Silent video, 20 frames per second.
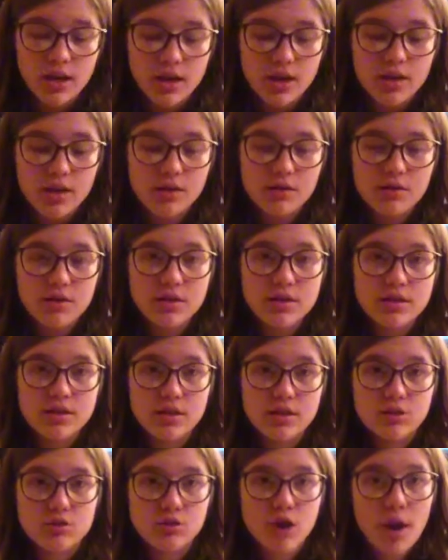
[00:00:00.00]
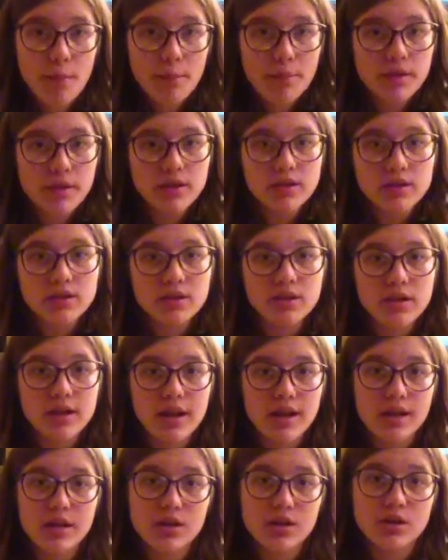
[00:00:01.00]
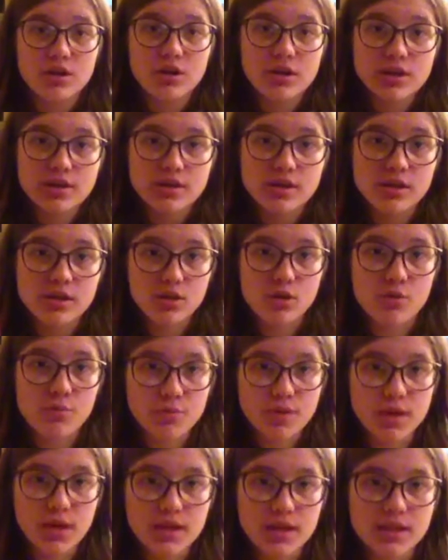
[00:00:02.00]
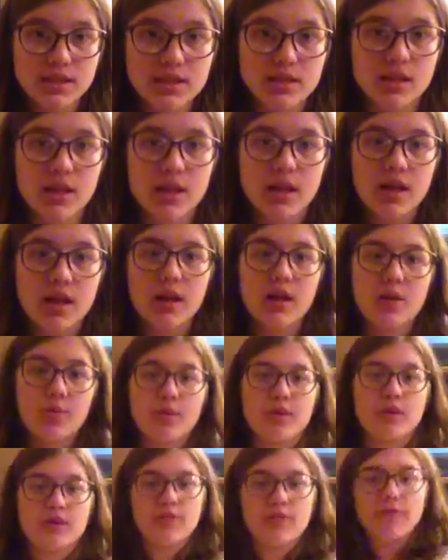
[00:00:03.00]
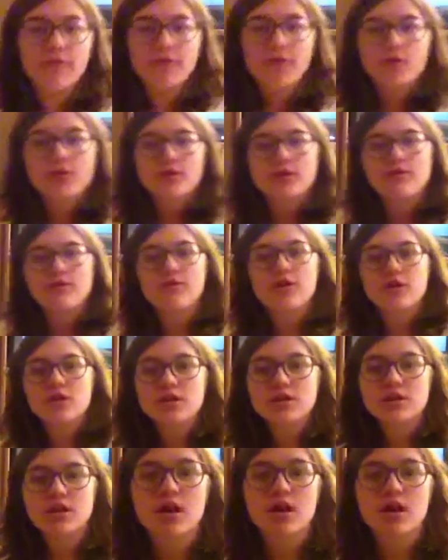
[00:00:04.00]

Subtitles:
There is the drop and there is the scoop toss. And we're going to focus first